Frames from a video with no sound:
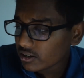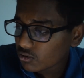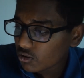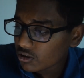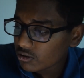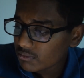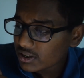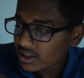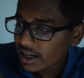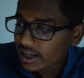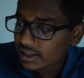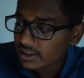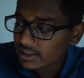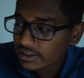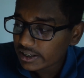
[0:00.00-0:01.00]
columns
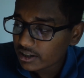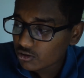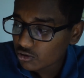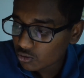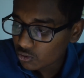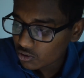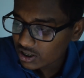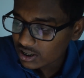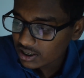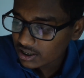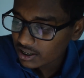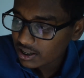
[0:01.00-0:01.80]
and 10 rows.